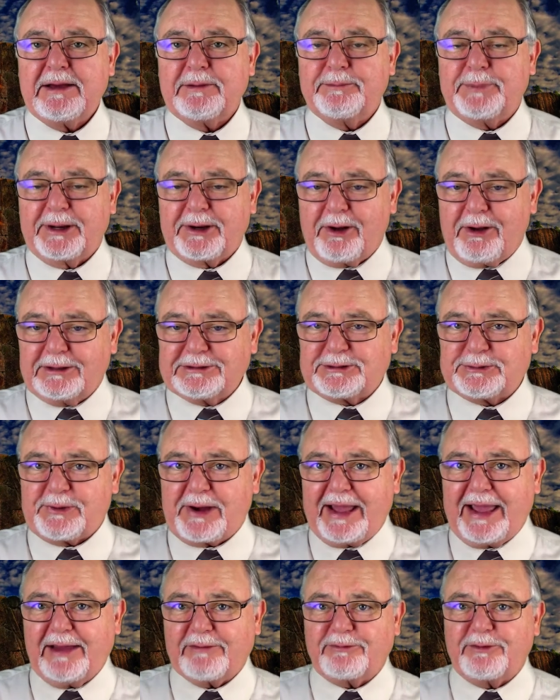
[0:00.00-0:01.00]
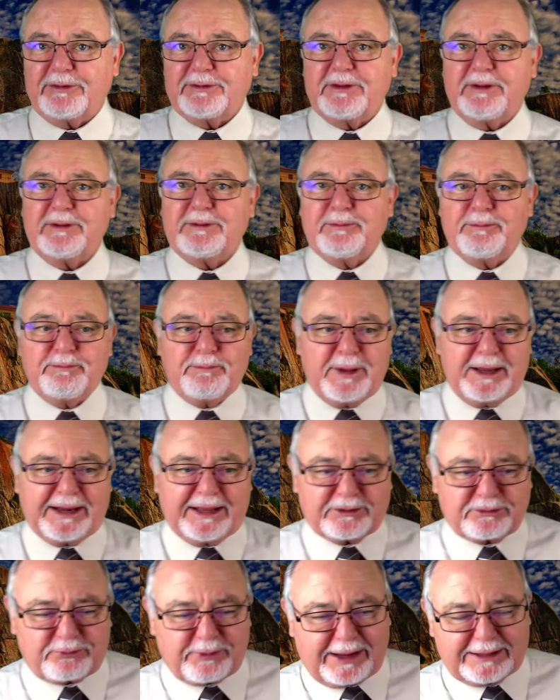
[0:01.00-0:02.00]
but also I have
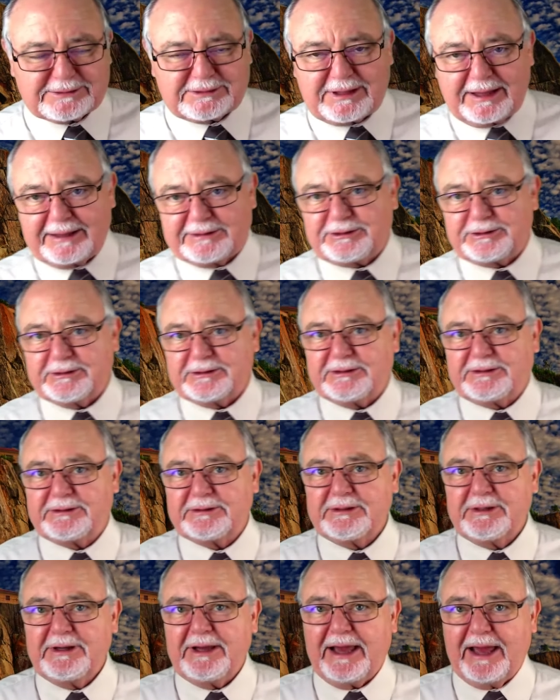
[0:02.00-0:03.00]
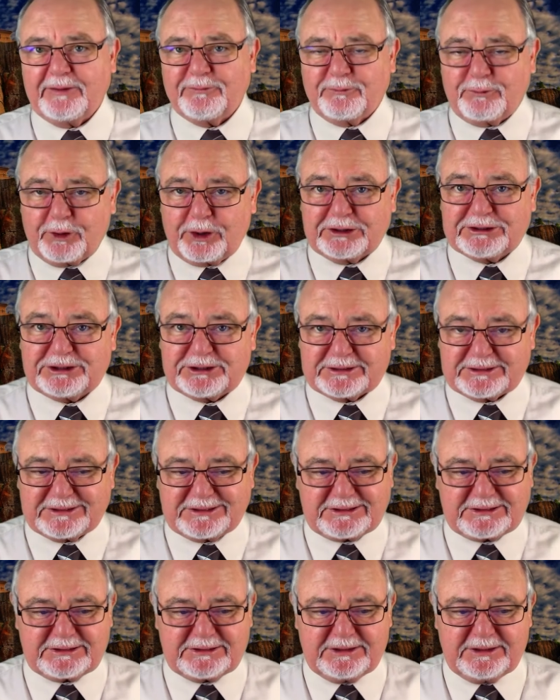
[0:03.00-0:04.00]
many translations and
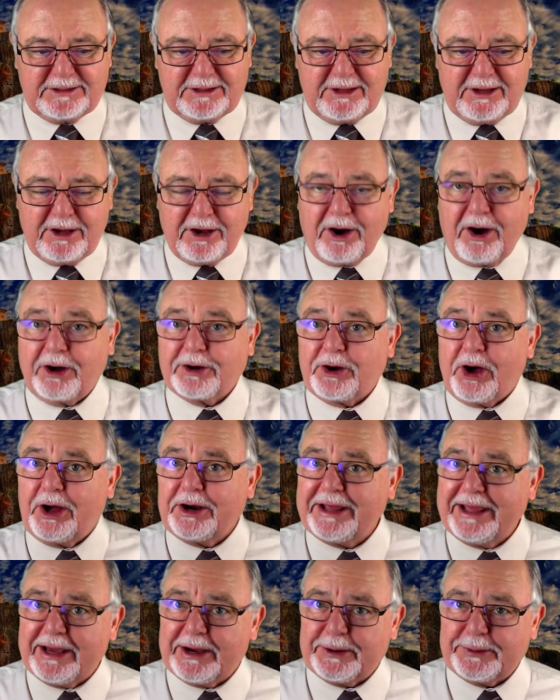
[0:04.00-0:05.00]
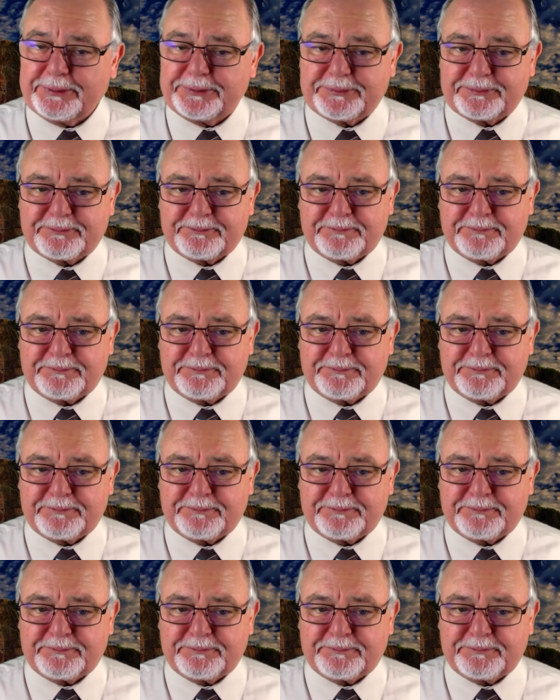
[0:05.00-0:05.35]
versions on audio,